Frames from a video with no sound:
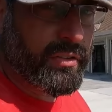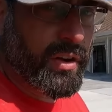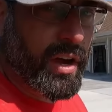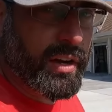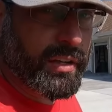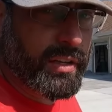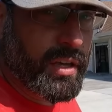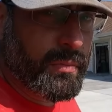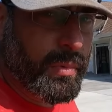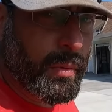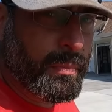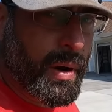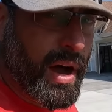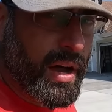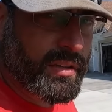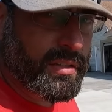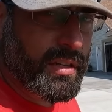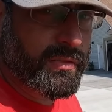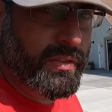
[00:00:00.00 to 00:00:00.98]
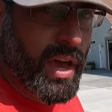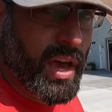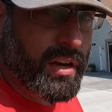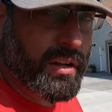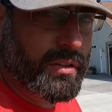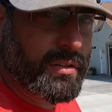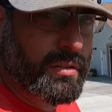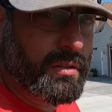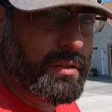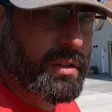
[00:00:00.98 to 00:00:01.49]
I try to keep a positive
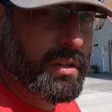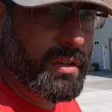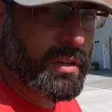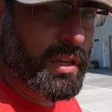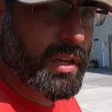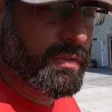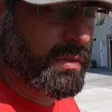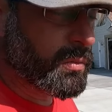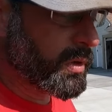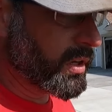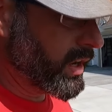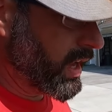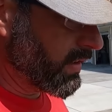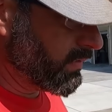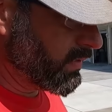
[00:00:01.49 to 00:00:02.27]
attitude even when